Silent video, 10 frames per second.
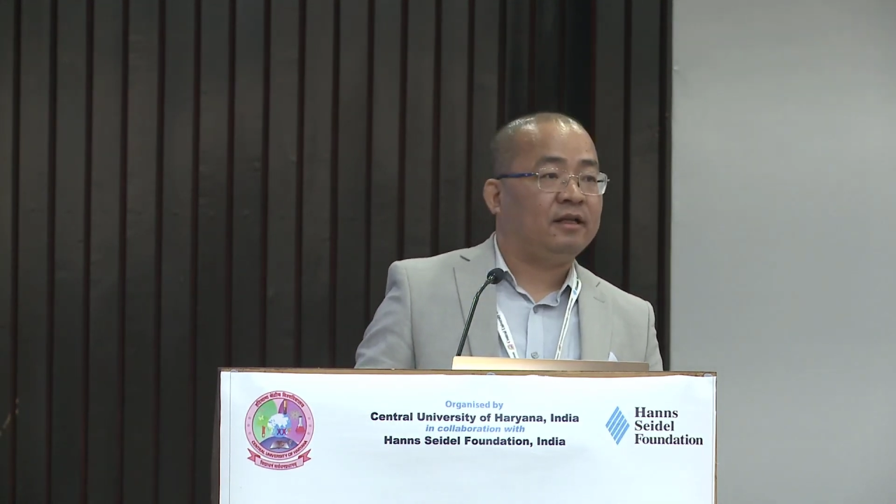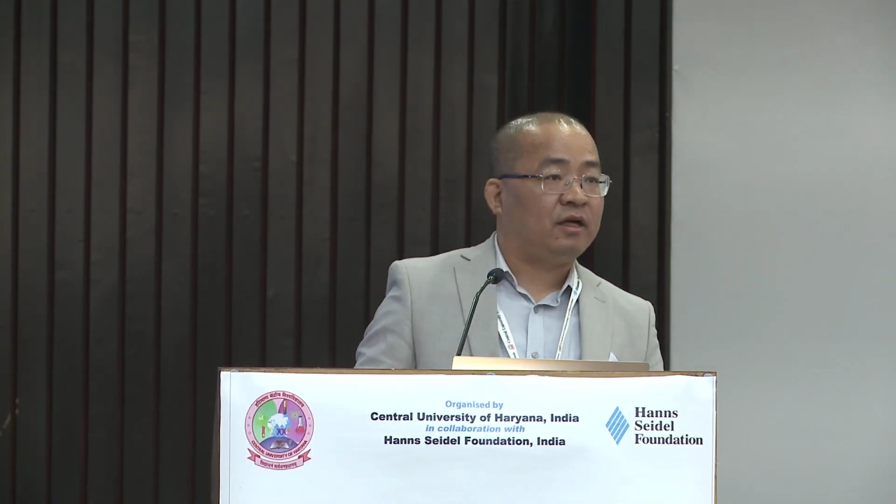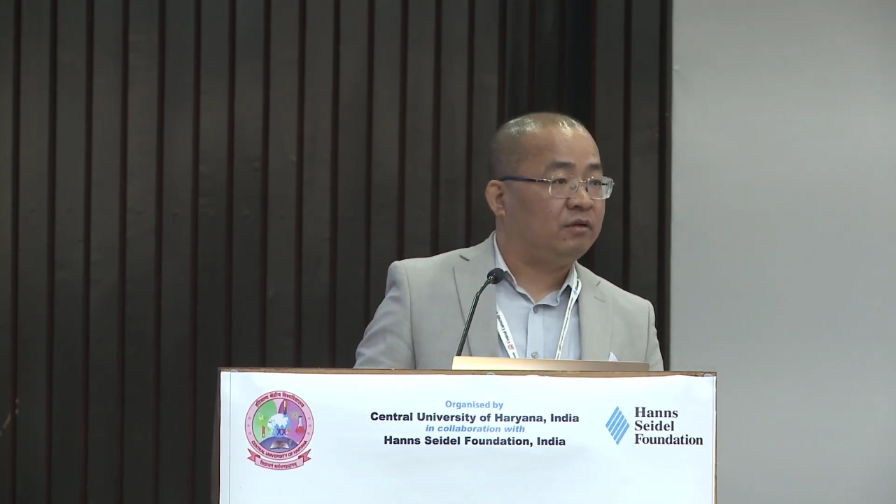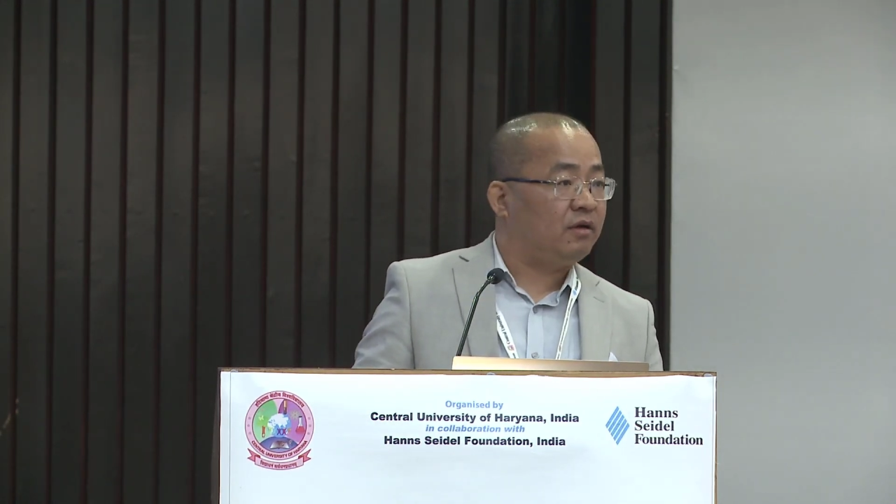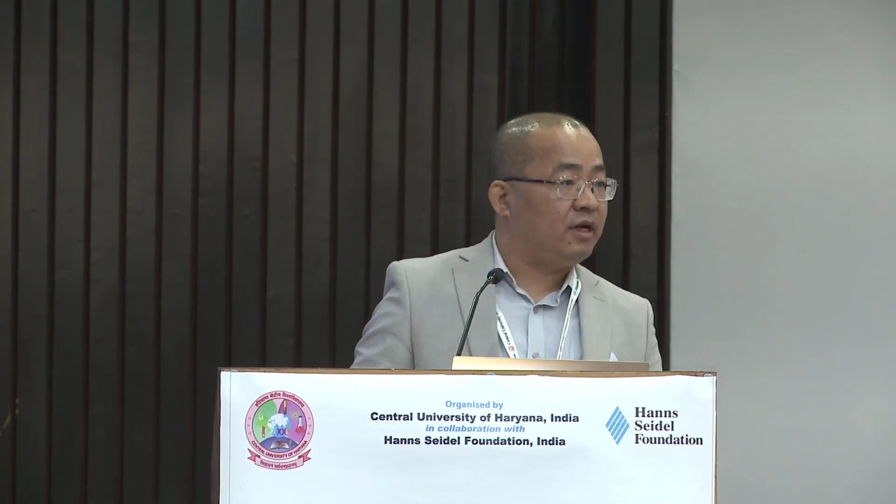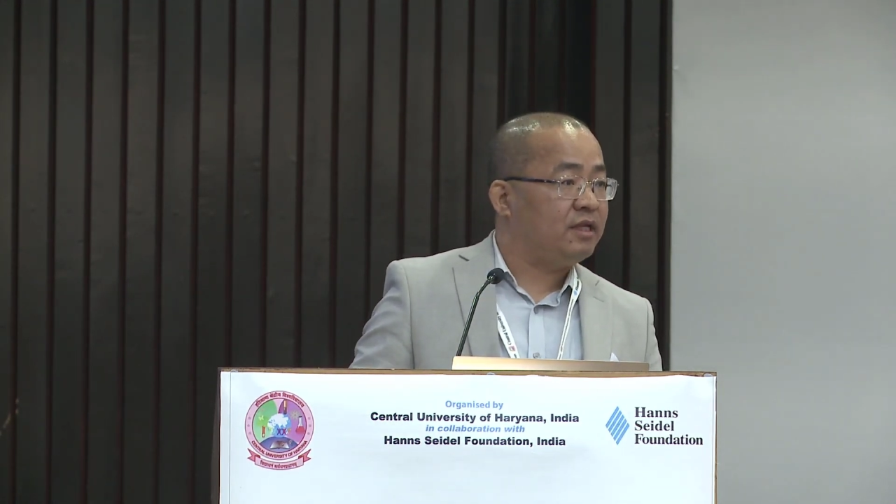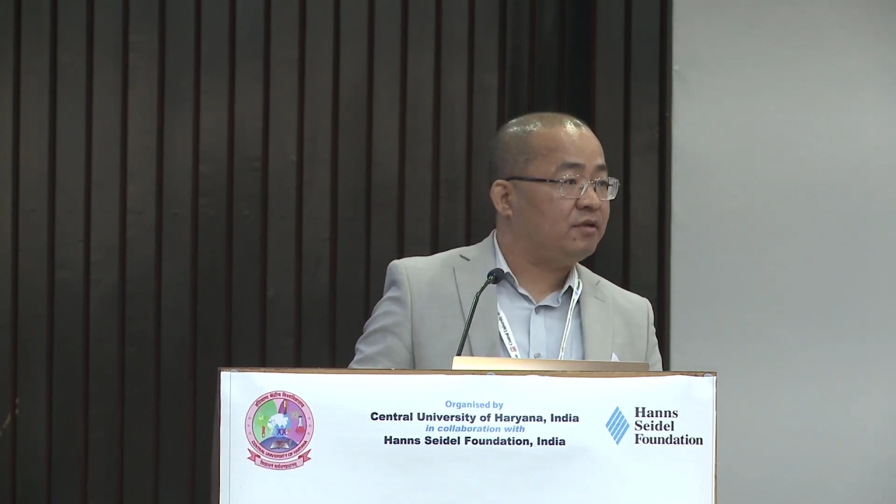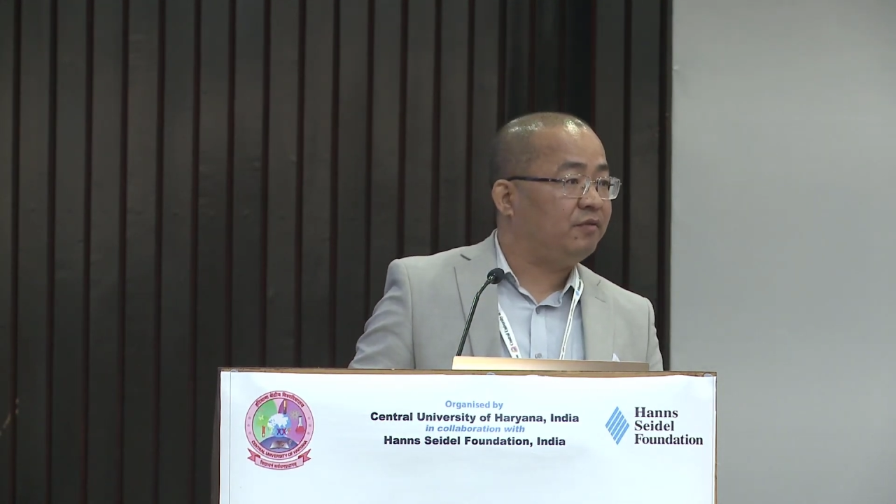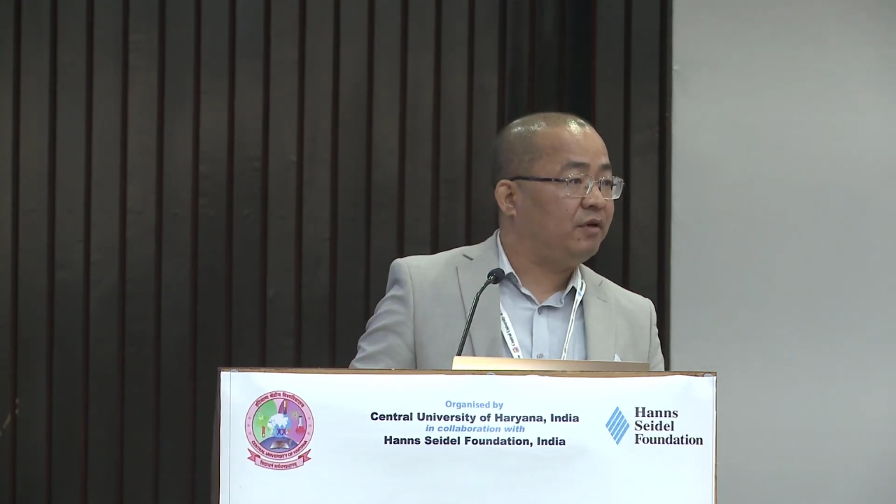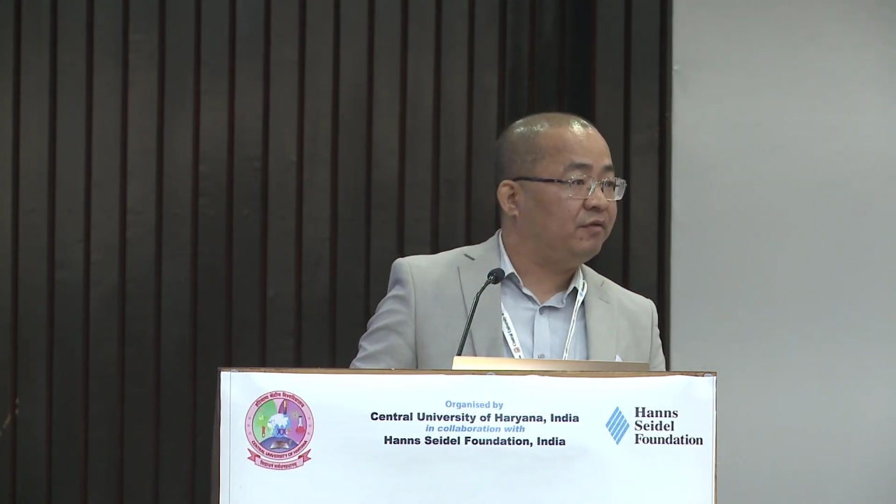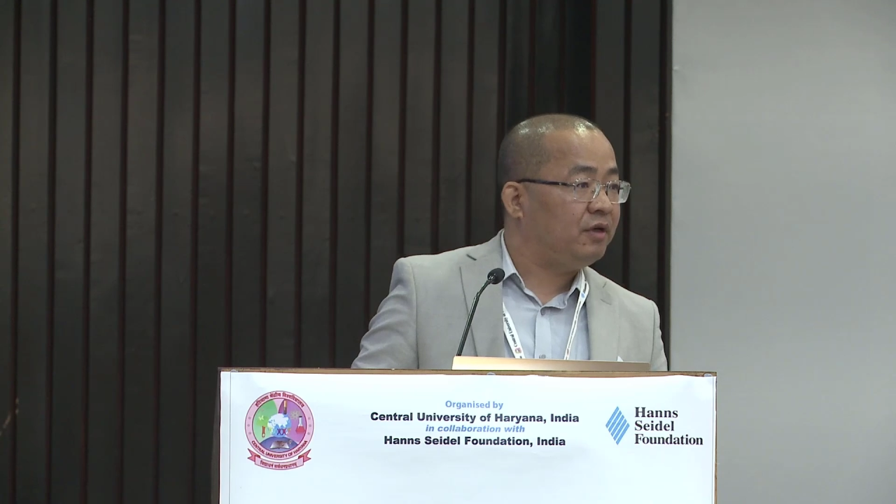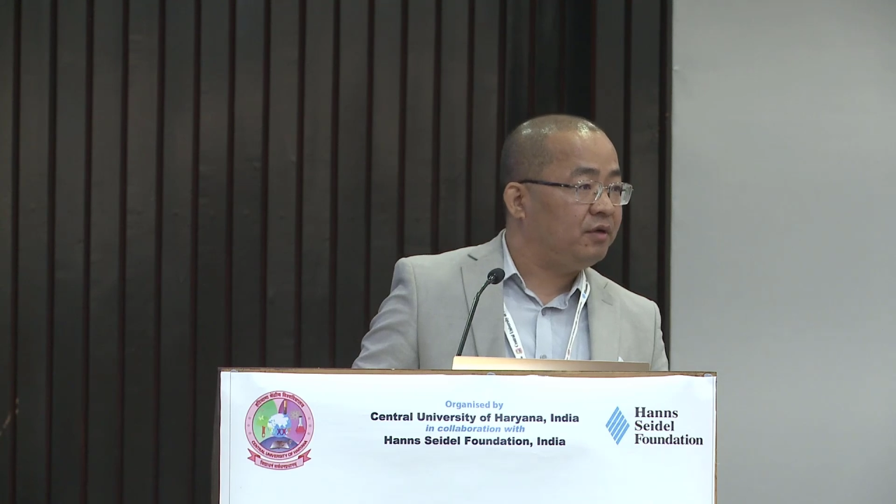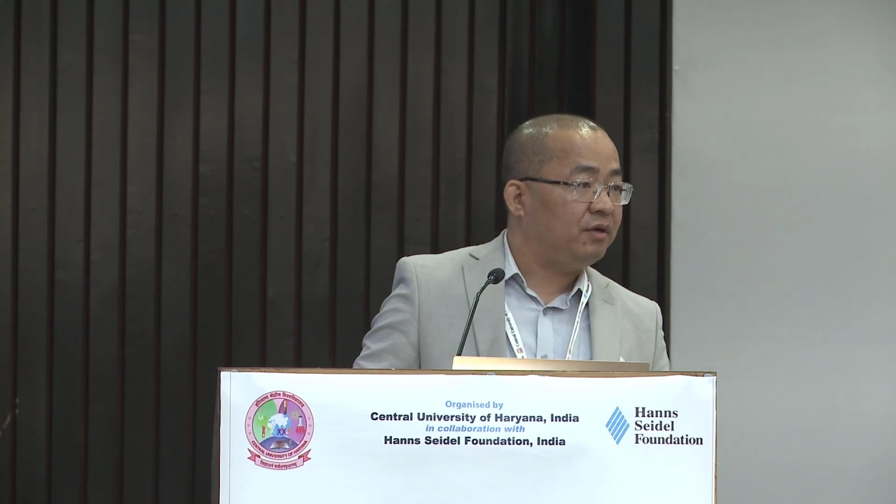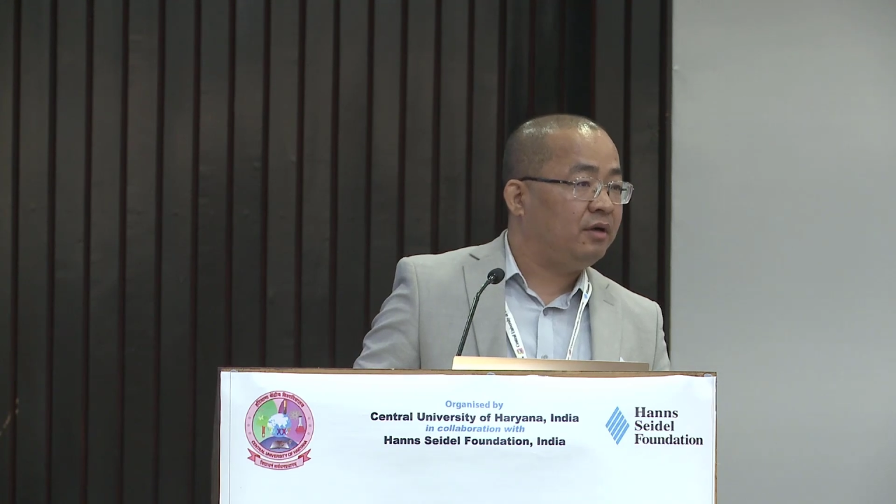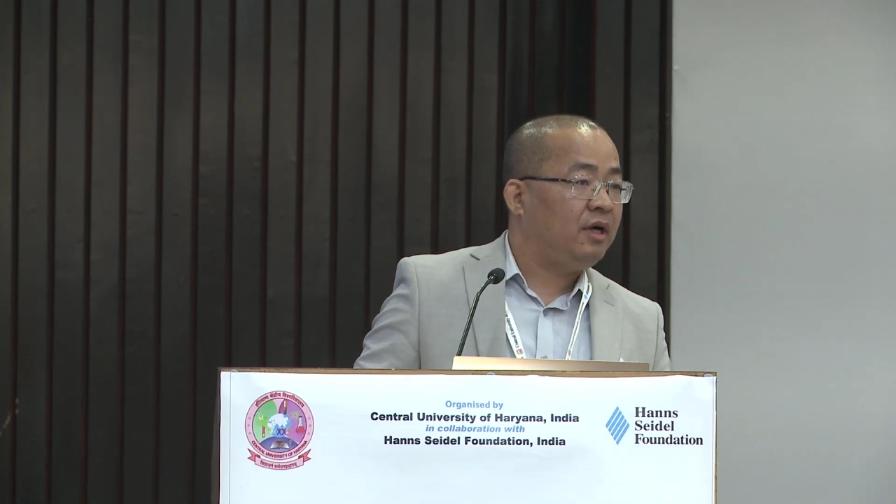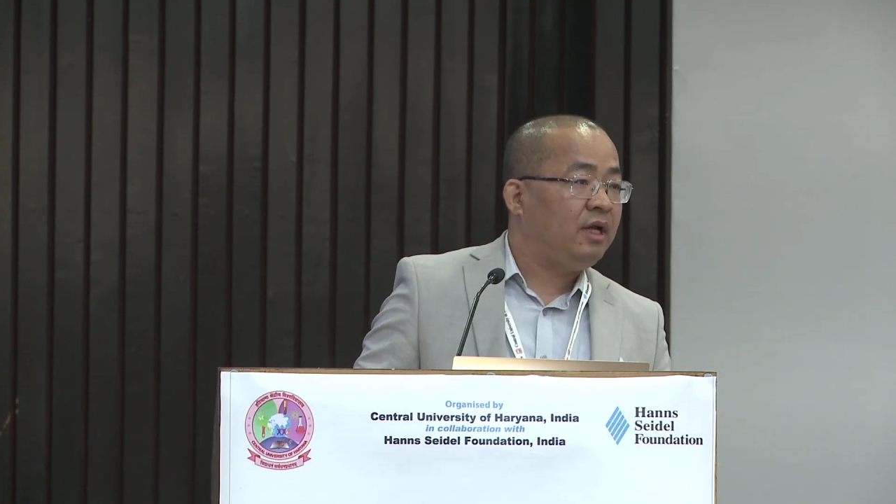the concurrence of the governor